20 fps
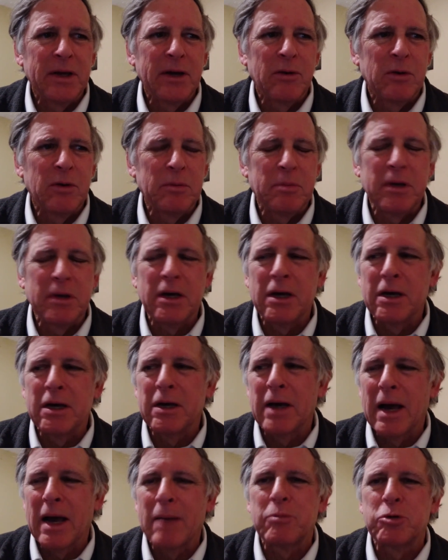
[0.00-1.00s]
it would
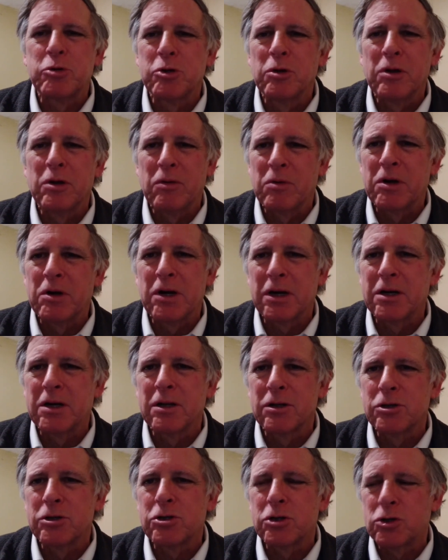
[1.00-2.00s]
be absolutely
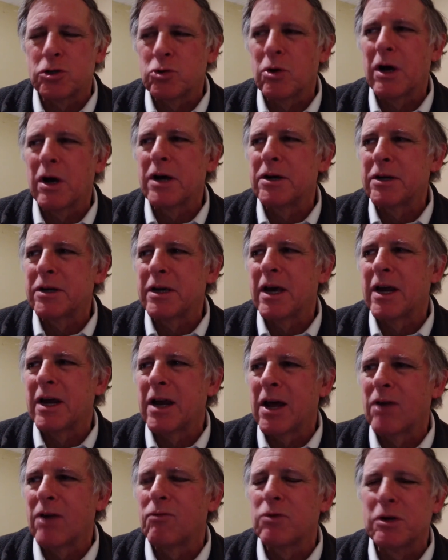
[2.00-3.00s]
ridiculous to try to
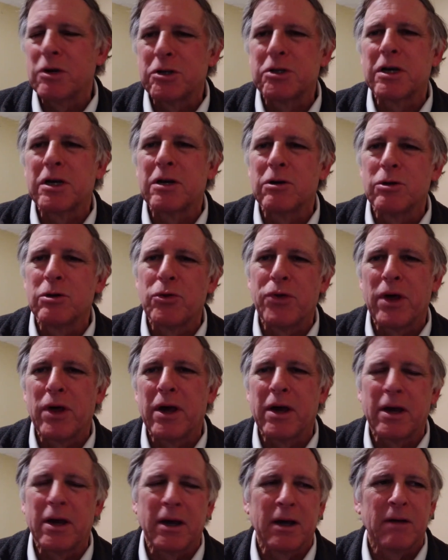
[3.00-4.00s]
get every single
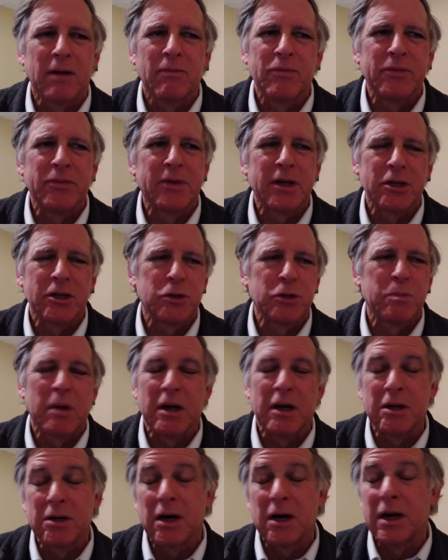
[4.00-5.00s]
thing that's
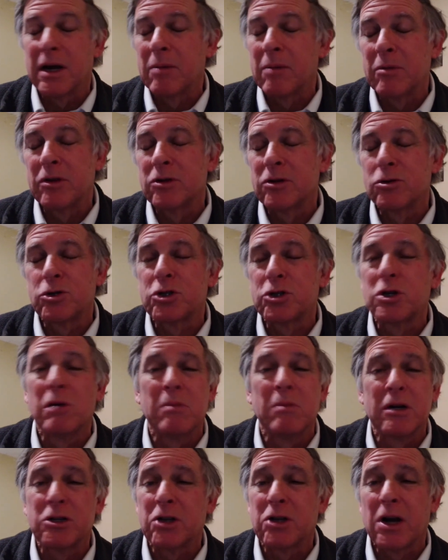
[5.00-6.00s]
been done. I mean, there's
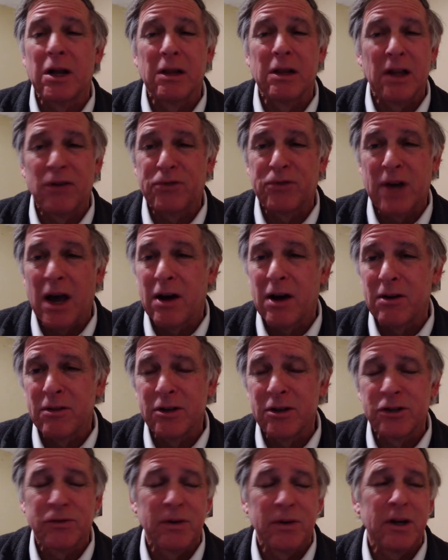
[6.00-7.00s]
so much that I left out of
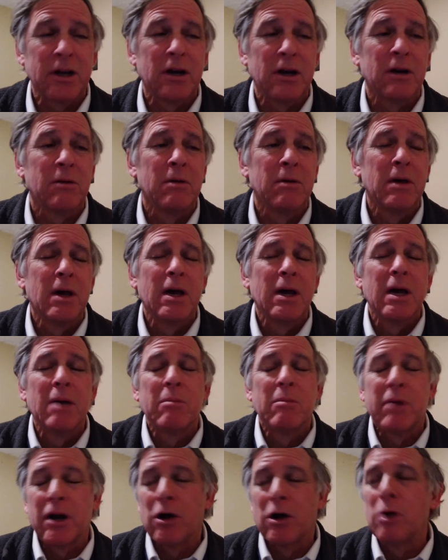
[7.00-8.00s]
this video,
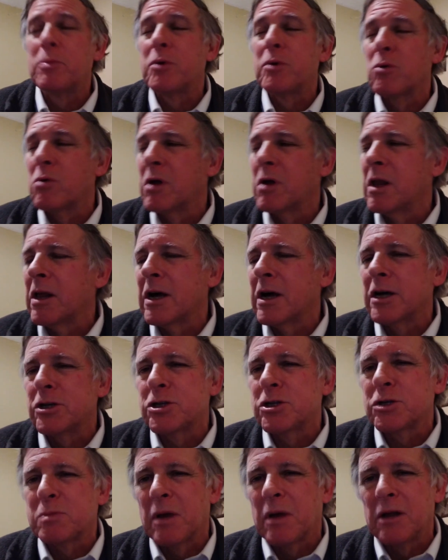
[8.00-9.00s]
but I hope you
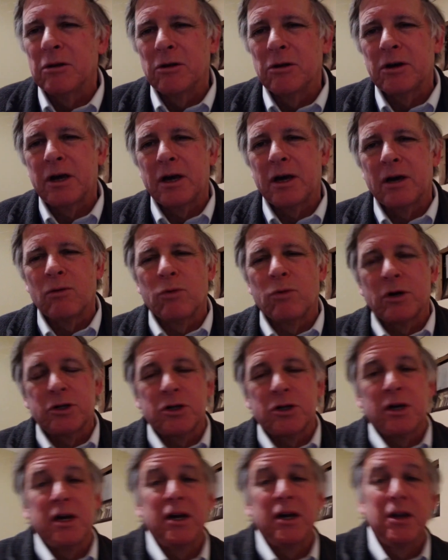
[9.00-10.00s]
realize just by looking at
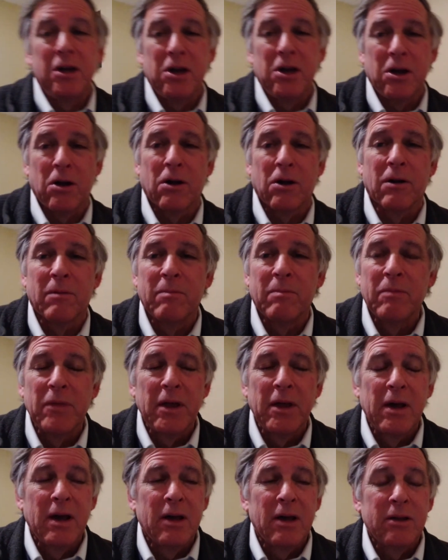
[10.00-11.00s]
what's in here
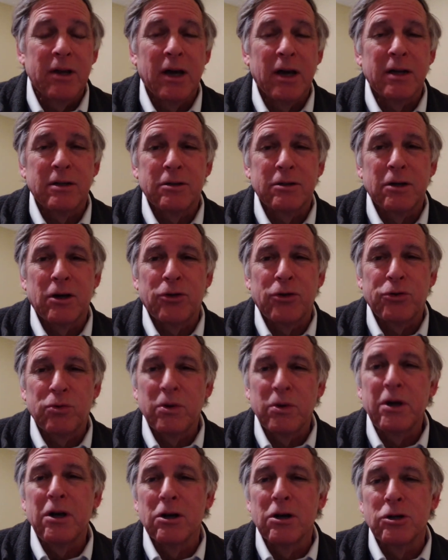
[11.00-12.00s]
that
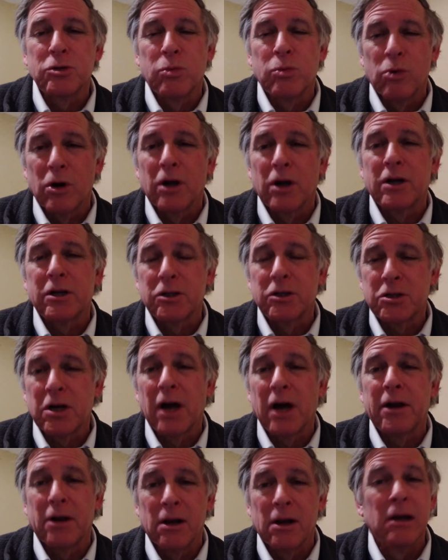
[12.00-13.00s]
3 years of work has
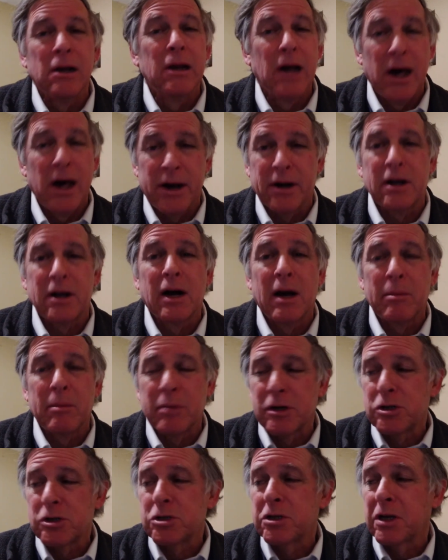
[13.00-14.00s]
gotten a lot
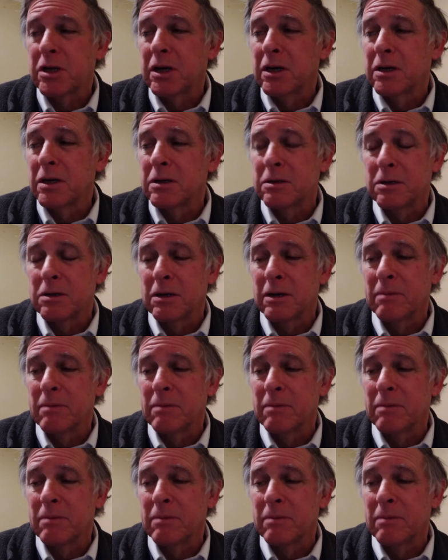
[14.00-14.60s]
accomplished, and